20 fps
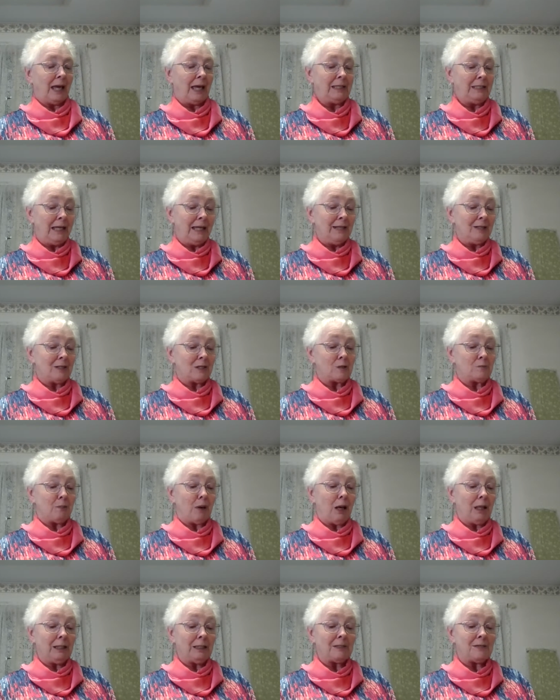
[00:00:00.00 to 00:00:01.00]
And yet, as
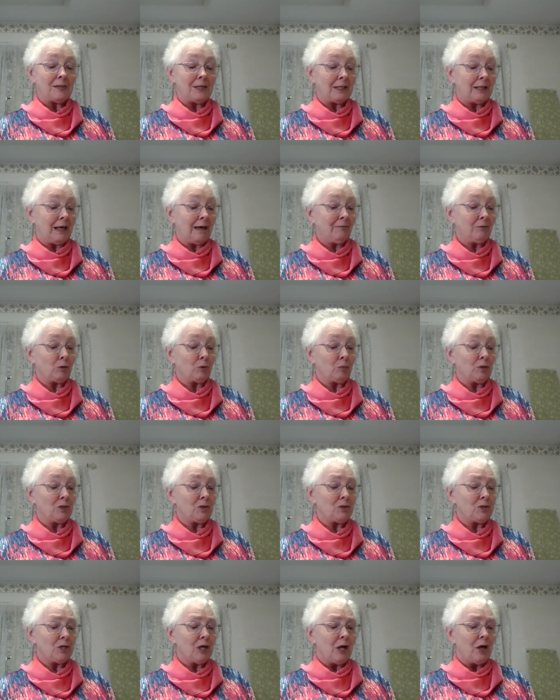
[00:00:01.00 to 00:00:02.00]
Polly said
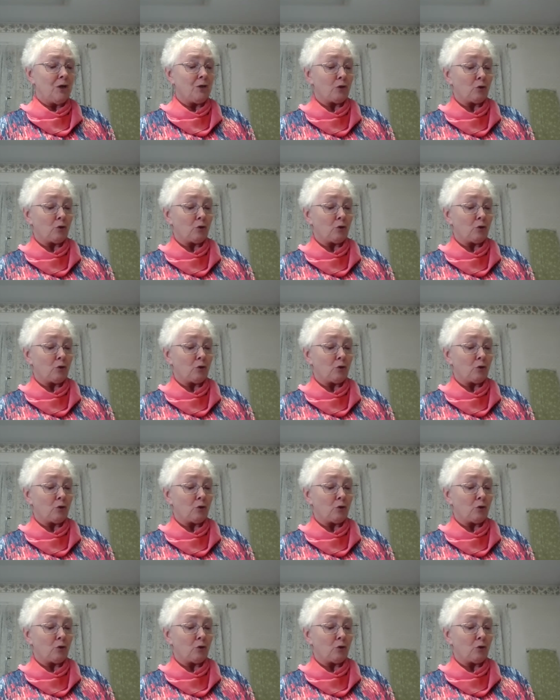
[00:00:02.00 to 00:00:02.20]
afterwards,